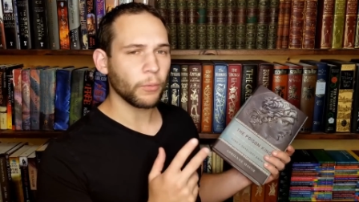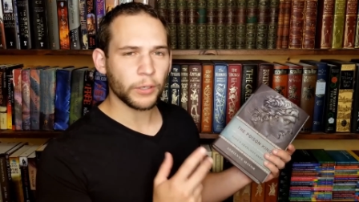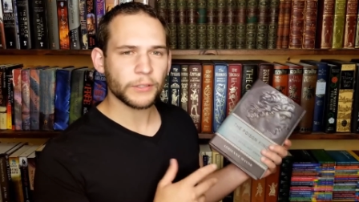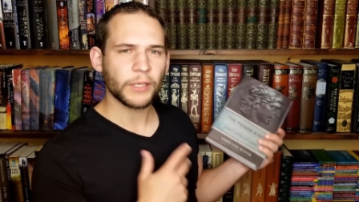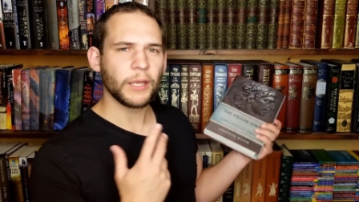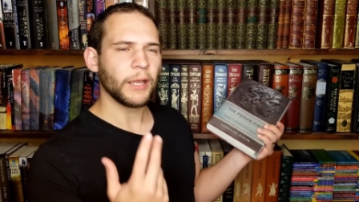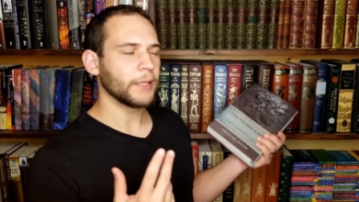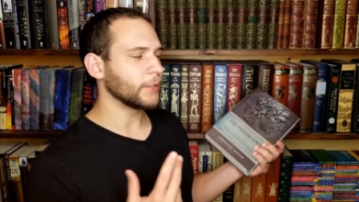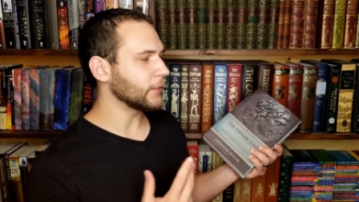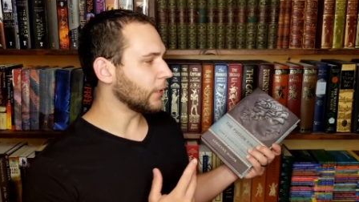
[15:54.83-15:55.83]
works
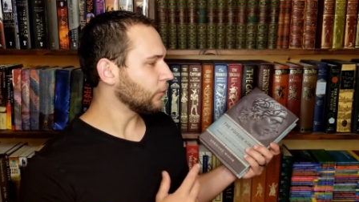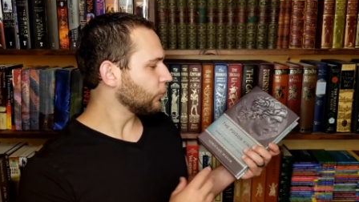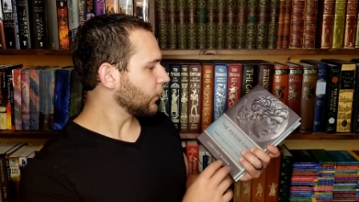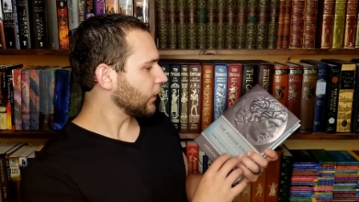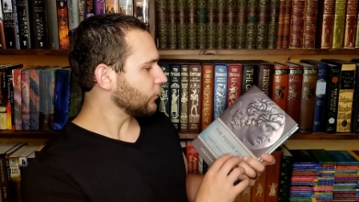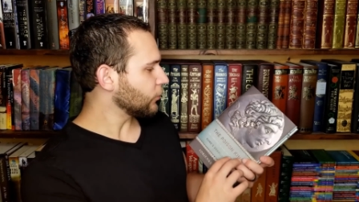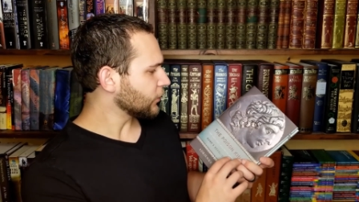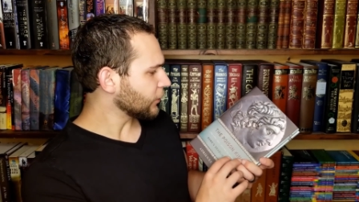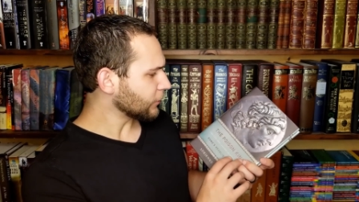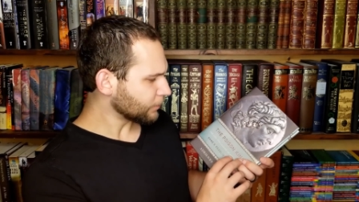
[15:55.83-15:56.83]
as they sound really
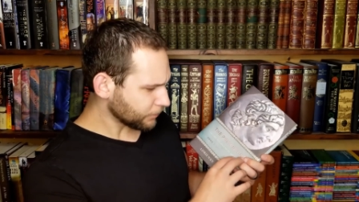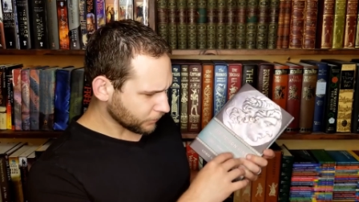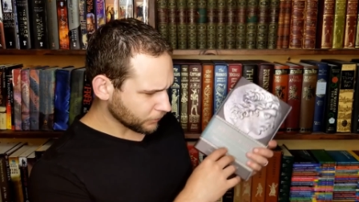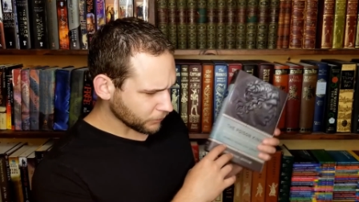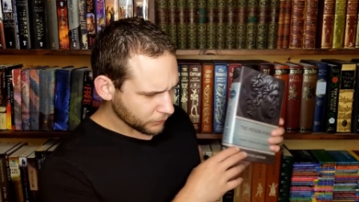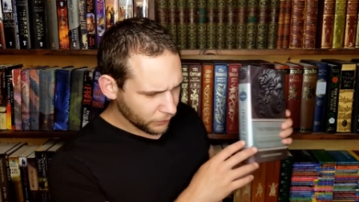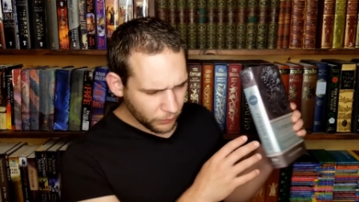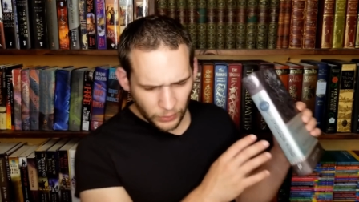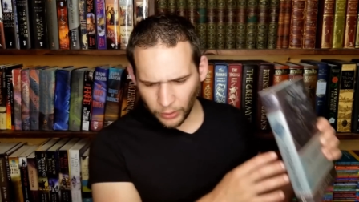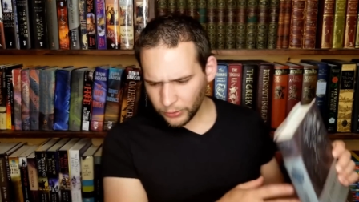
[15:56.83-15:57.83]
interesting.
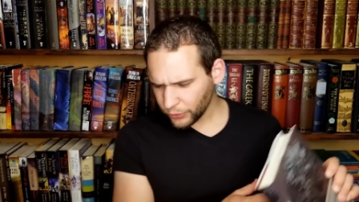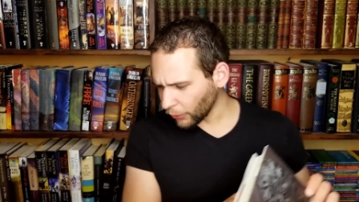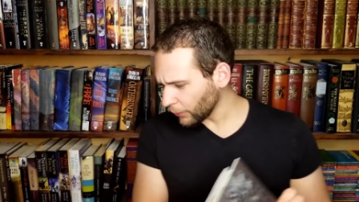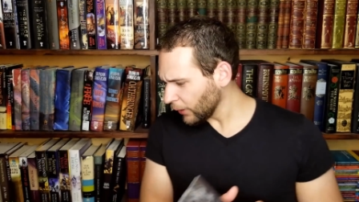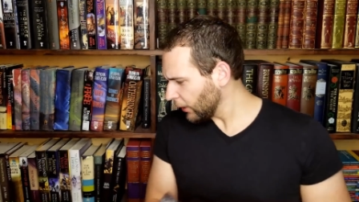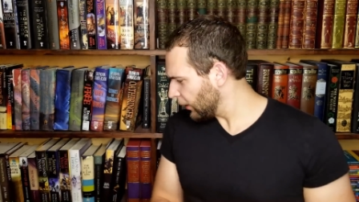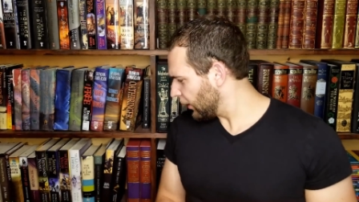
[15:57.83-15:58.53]
So